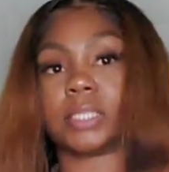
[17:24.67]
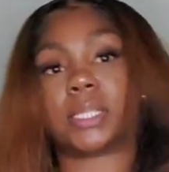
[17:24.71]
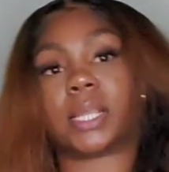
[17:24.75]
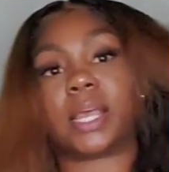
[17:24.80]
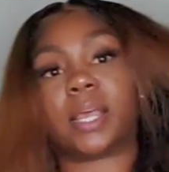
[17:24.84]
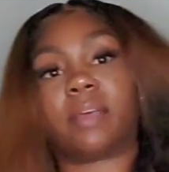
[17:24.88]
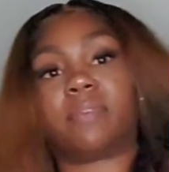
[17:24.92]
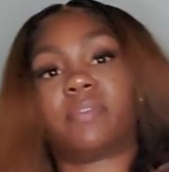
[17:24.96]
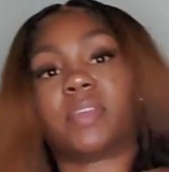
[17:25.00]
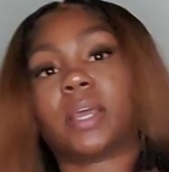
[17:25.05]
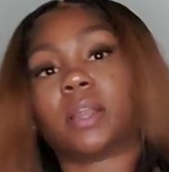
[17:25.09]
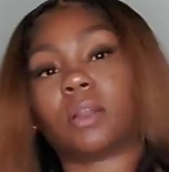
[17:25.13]

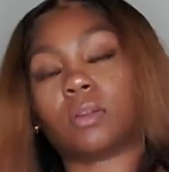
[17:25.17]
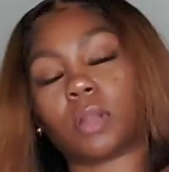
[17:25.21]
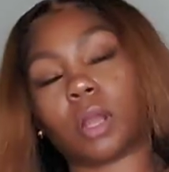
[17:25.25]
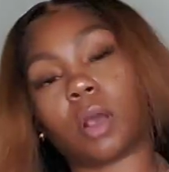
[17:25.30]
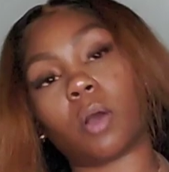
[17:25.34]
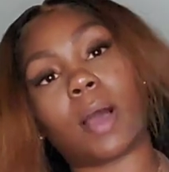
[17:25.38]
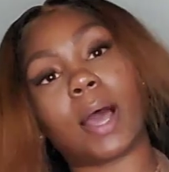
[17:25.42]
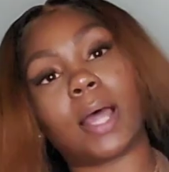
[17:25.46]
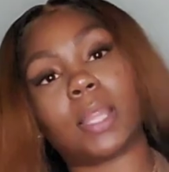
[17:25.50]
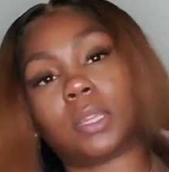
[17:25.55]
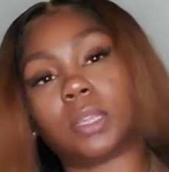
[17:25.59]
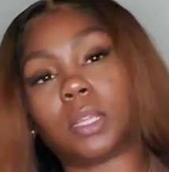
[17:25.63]
Now, if y'all don't know,
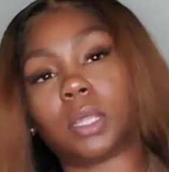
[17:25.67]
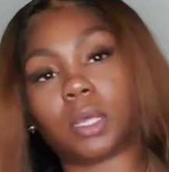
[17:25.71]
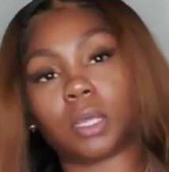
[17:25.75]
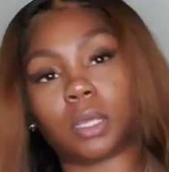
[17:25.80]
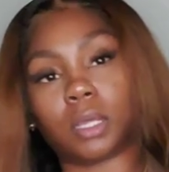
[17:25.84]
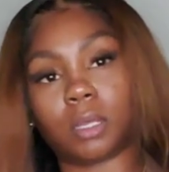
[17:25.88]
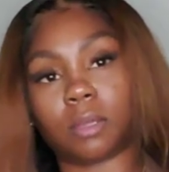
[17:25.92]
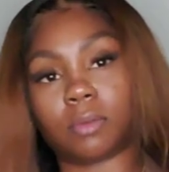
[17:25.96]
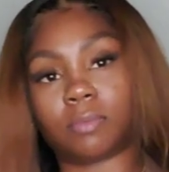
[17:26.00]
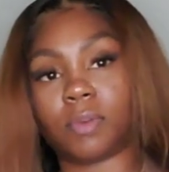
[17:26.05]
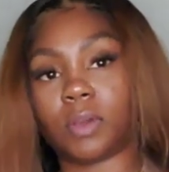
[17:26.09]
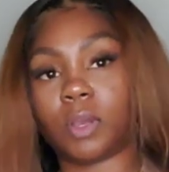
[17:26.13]
I
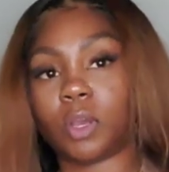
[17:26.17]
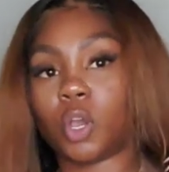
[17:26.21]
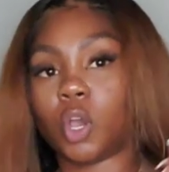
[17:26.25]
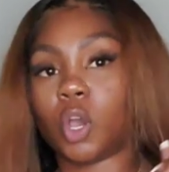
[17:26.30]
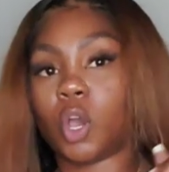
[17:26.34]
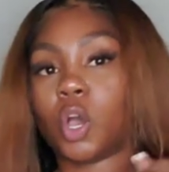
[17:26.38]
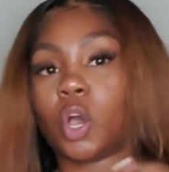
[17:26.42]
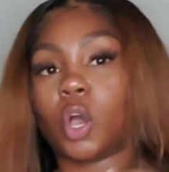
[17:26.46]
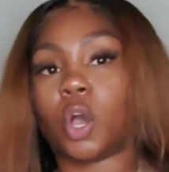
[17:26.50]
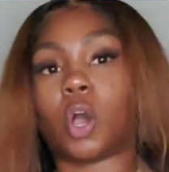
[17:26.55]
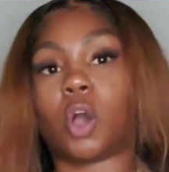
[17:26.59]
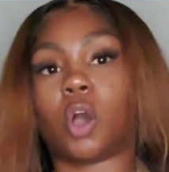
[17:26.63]
love
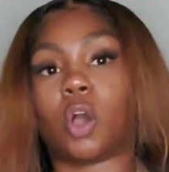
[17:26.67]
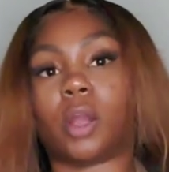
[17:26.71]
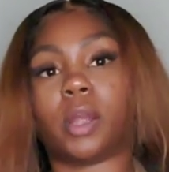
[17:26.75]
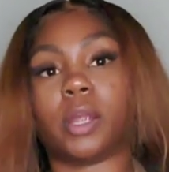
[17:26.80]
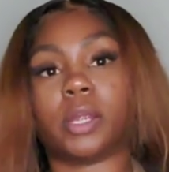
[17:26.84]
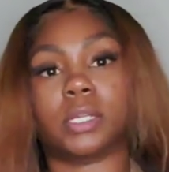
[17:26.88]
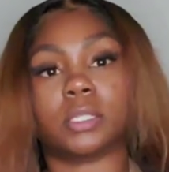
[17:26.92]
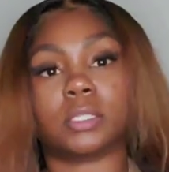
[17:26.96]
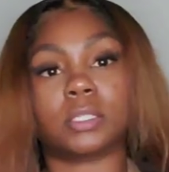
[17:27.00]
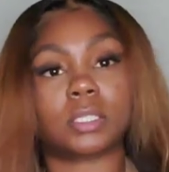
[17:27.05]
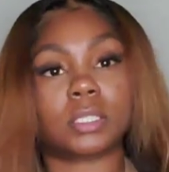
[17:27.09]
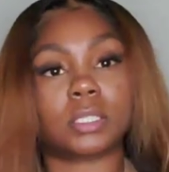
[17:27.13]

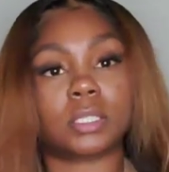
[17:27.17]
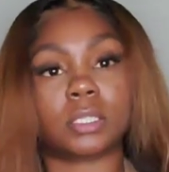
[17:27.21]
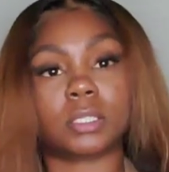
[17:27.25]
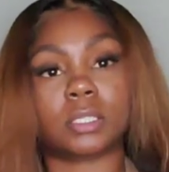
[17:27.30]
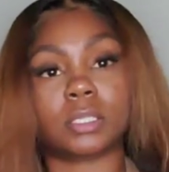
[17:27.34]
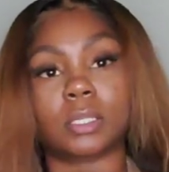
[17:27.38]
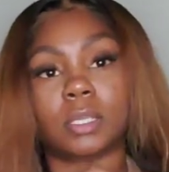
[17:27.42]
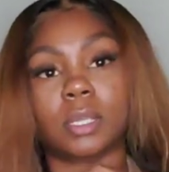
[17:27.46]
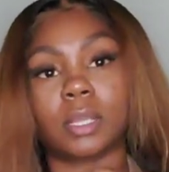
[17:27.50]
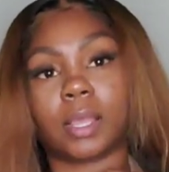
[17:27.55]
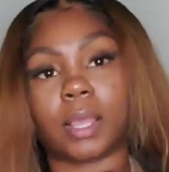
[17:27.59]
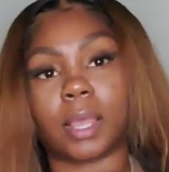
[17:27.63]

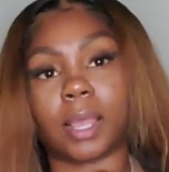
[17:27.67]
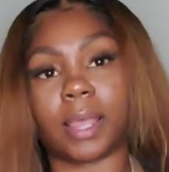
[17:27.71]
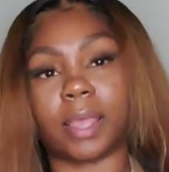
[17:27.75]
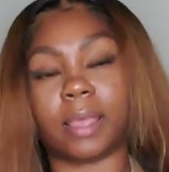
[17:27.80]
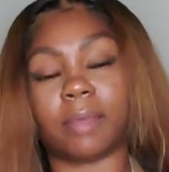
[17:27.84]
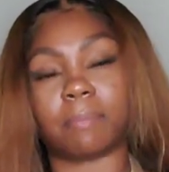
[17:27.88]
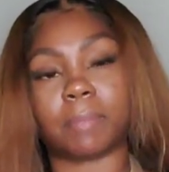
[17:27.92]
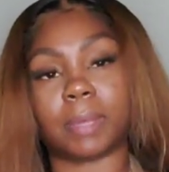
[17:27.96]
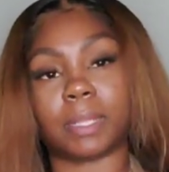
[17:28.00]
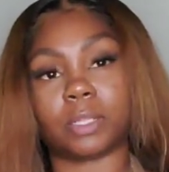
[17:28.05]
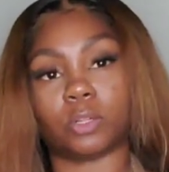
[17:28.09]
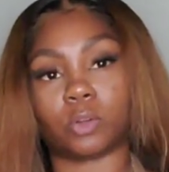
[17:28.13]
hearts. I
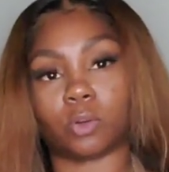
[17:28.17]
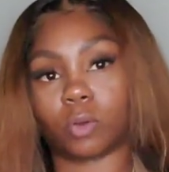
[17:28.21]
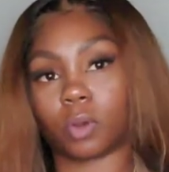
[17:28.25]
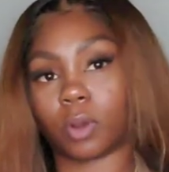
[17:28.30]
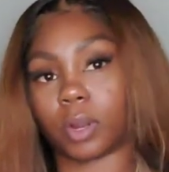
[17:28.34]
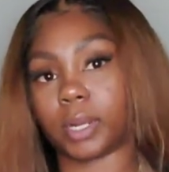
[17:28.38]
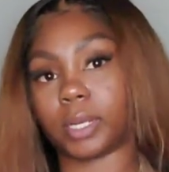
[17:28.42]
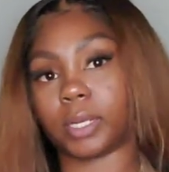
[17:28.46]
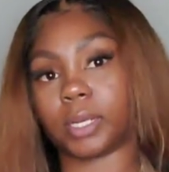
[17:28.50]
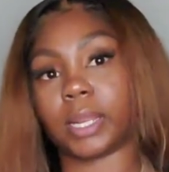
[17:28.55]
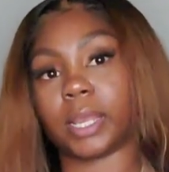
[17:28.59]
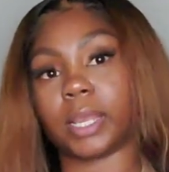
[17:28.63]
have my little
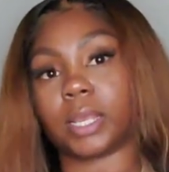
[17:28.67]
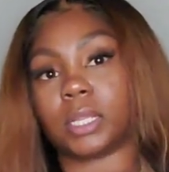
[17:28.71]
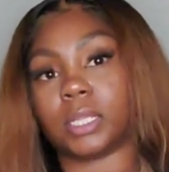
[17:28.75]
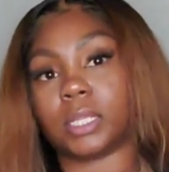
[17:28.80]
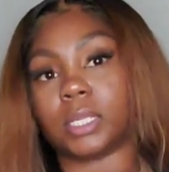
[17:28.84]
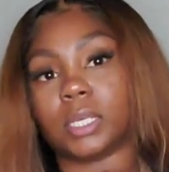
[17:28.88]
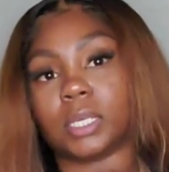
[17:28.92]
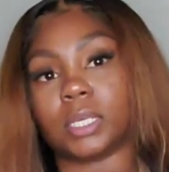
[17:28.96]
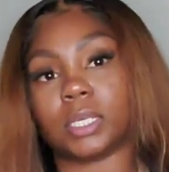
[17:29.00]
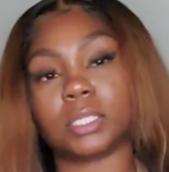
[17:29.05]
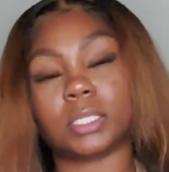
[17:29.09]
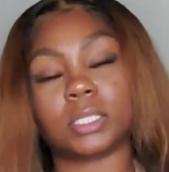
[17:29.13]
heart
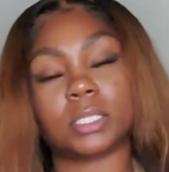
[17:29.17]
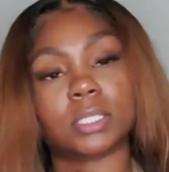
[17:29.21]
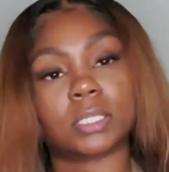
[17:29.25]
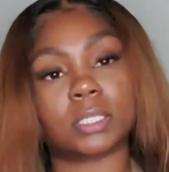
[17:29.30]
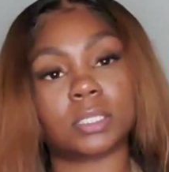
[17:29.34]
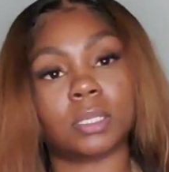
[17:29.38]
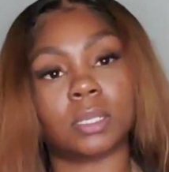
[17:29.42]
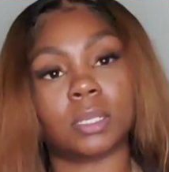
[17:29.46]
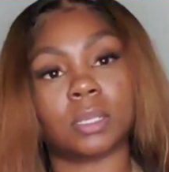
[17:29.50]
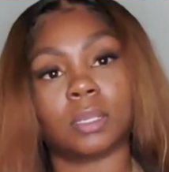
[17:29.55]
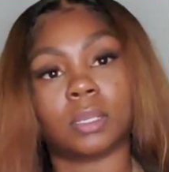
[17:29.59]
necklace.